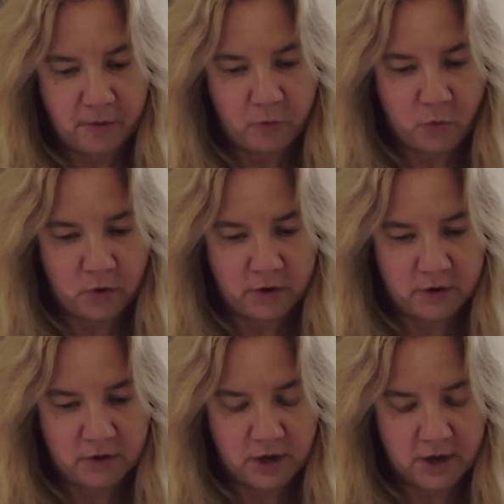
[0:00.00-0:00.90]
water
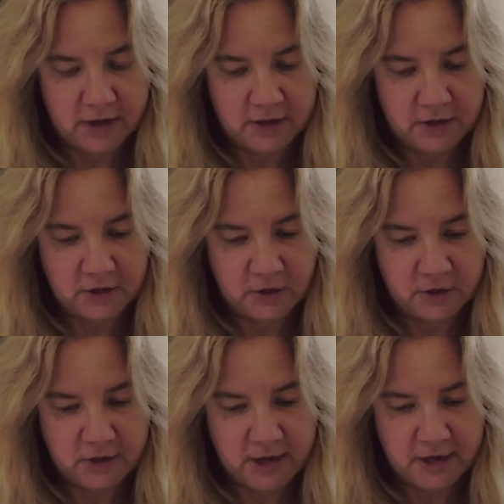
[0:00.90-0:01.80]
signs
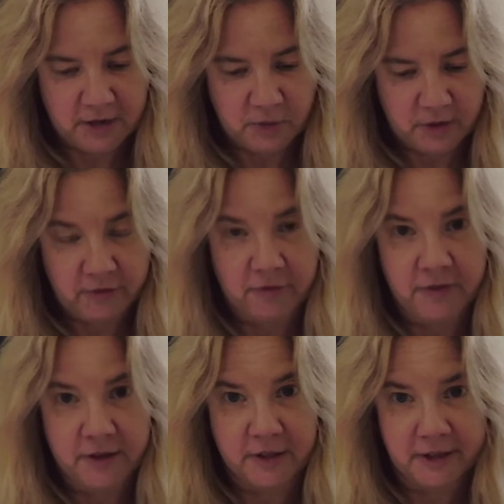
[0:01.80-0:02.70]
associated with
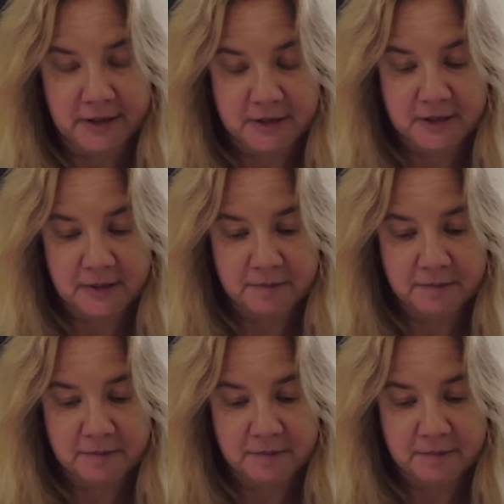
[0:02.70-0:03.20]
feelings,